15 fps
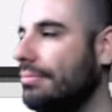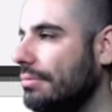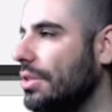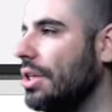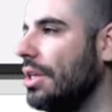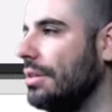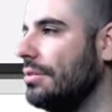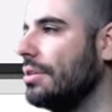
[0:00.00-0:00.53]

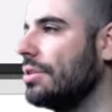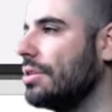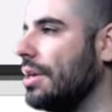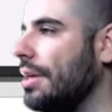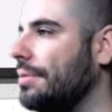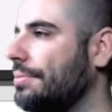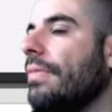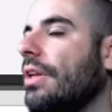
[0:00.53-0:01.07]
Good, looks
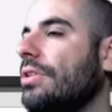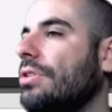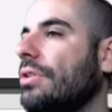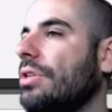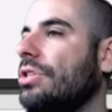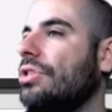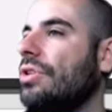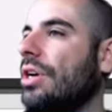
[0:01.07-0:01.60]
good. So
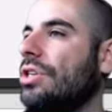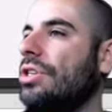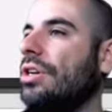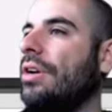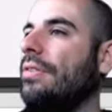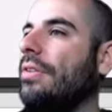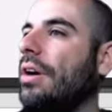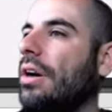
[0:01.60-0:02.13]
the structure
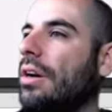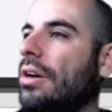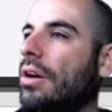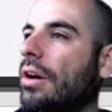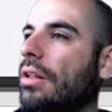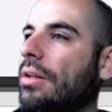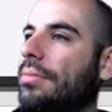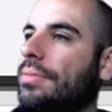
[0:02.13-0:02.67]
of our
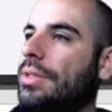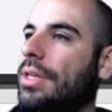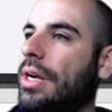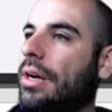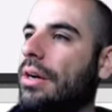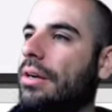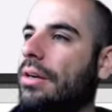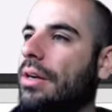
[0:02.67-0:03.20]
columns
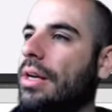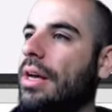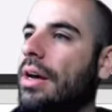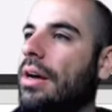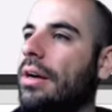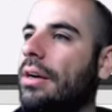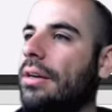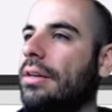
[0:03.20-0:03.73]
here
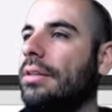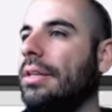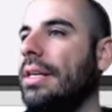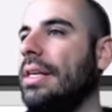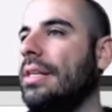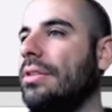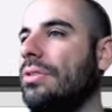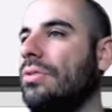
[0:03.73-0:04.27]
uh,
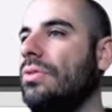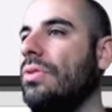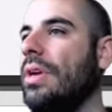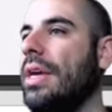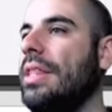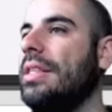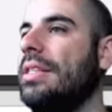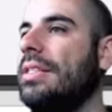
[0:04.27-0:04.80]
is
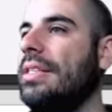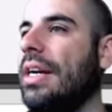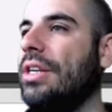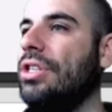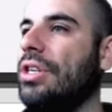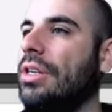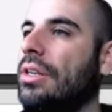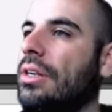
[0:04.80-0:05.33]
in this
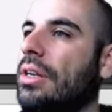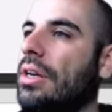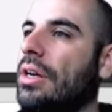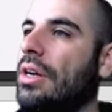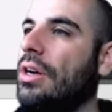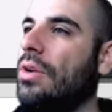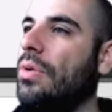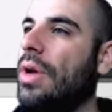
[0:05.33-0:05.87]
section,
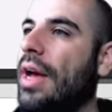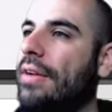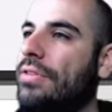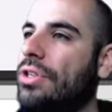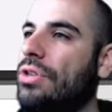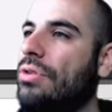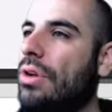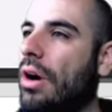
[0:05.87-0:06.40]
we have
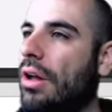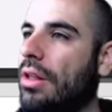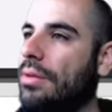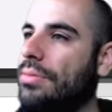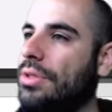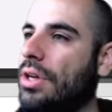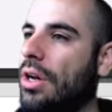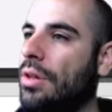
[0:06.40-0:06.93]
two
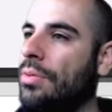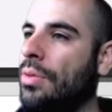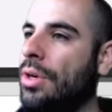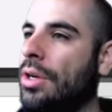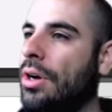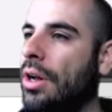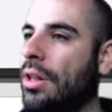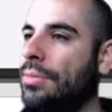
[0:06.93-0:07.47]
columns, column
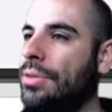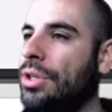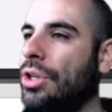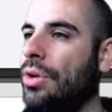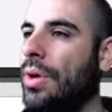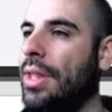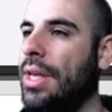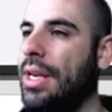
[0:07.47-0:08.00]
one, column
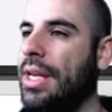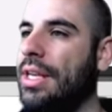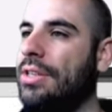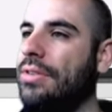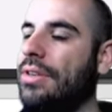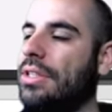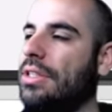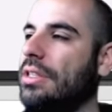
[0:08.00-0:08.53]
two, and then each
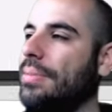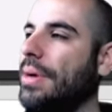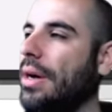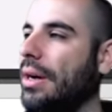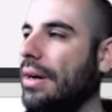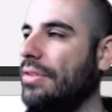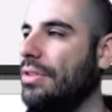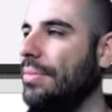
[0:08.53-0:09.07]
of these is a
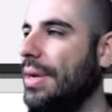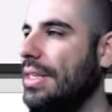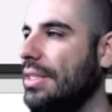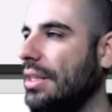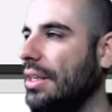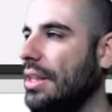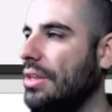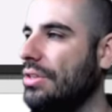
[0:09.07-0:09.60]
paragraph. So
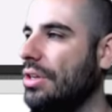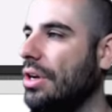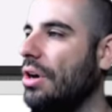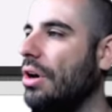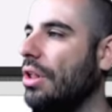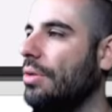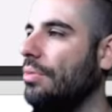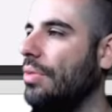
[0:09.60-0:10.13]
basically there's a
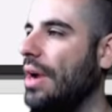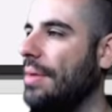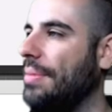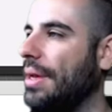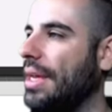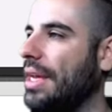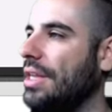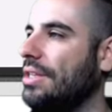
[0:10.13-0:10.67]
column
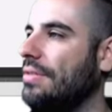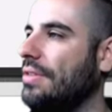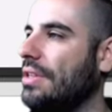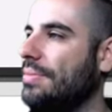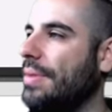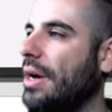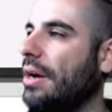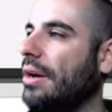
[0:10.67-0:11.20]
wrapping each of these
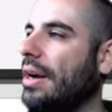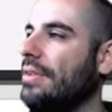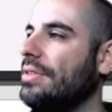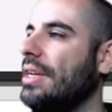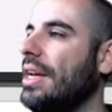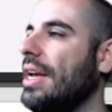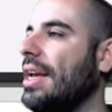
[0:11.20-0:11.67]
paragraphs.